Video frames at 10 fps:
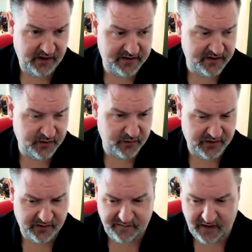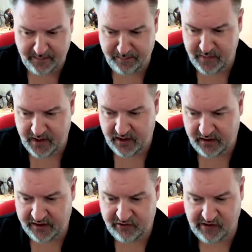as a sort of um,
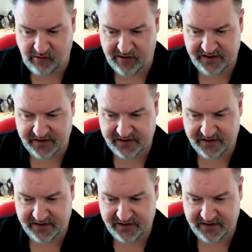literary critic.